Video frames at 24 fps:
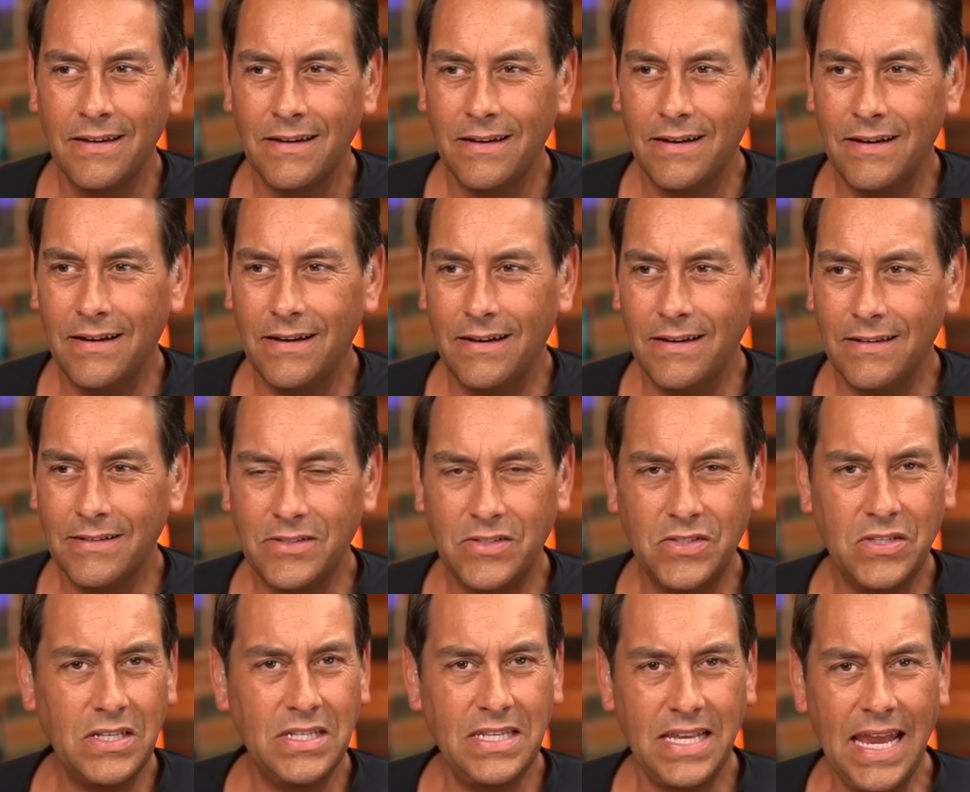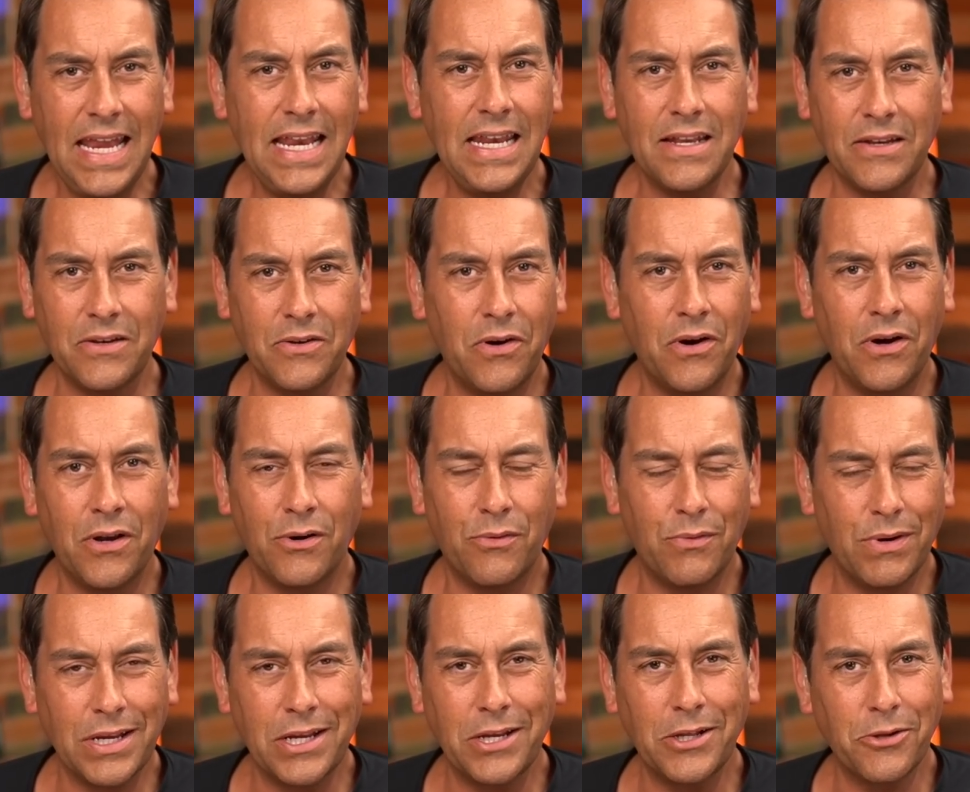Uh, sedated on a
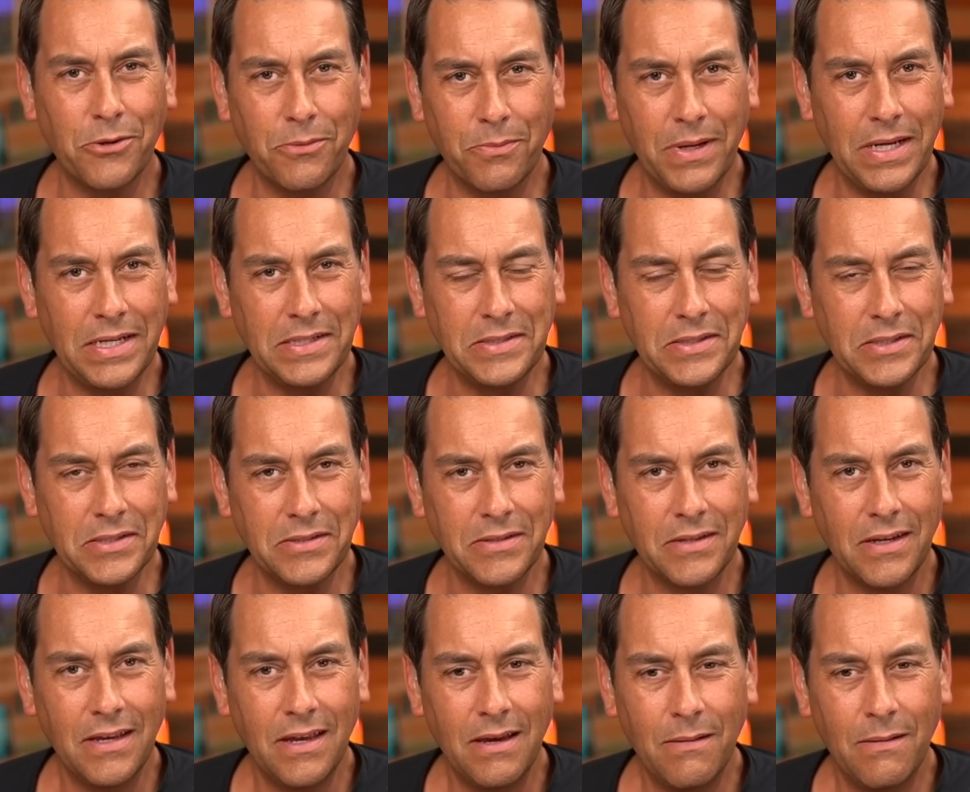regular basis?